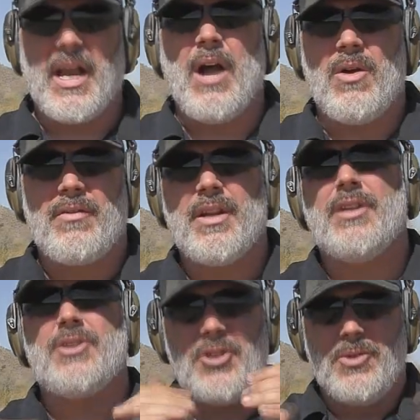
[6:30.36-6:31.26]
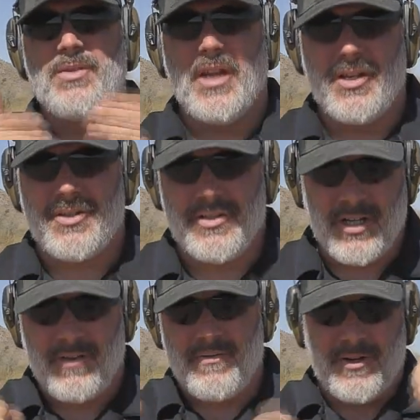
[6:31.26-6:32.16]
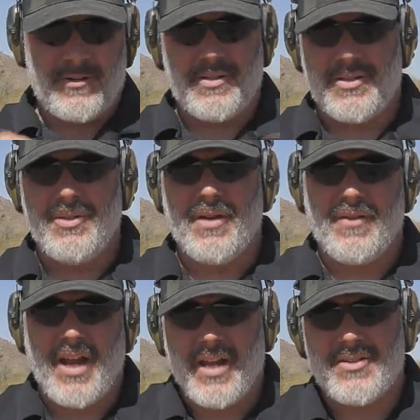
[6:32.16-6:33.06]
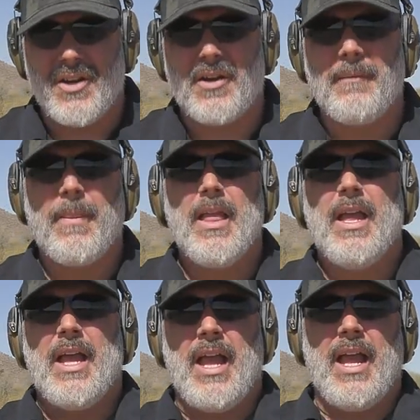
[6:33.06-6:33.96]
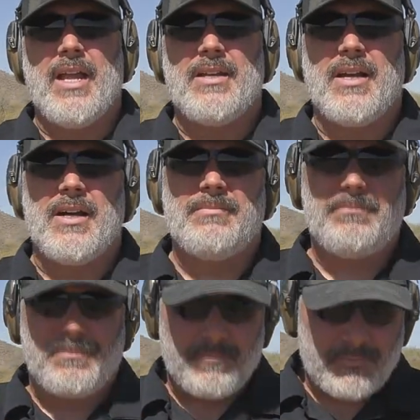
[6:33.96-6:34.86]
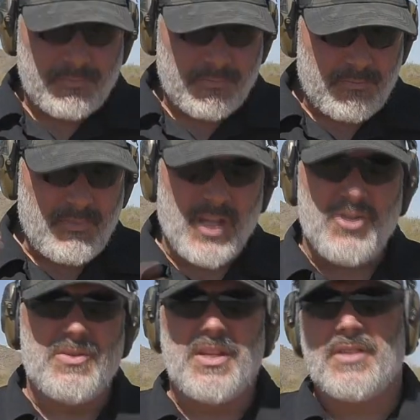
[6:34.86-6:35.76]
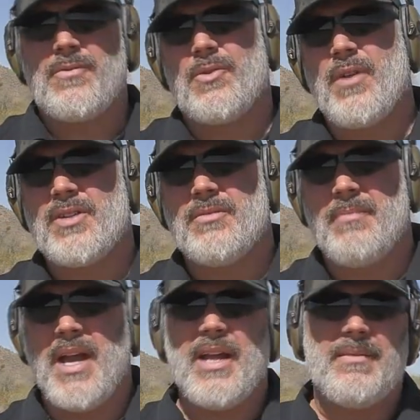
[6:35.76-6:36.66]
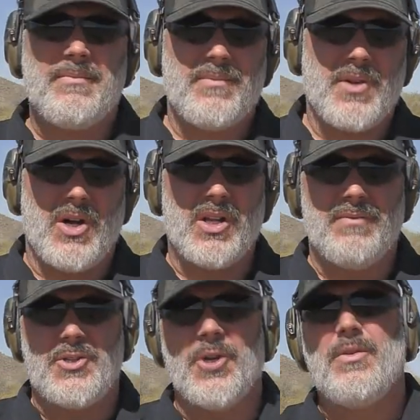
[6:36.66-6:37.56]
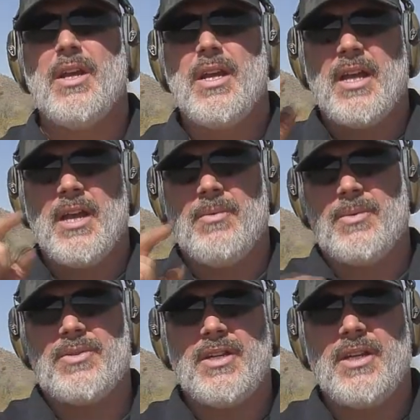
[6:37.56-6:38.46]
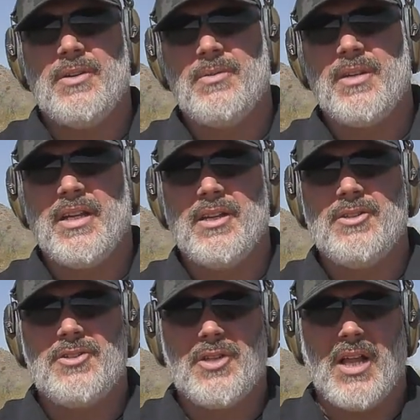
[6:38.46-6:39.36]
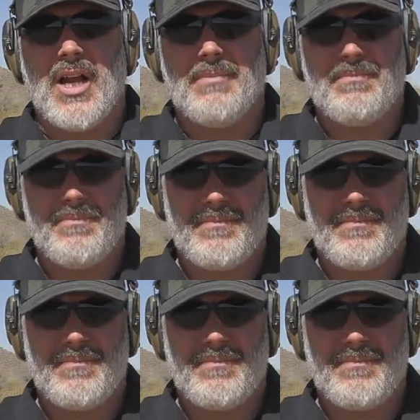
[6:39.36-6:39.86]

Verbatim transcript: however it is you tell yourself your two different hands are. And use this for the rest of May, all of June, and we will see you in July.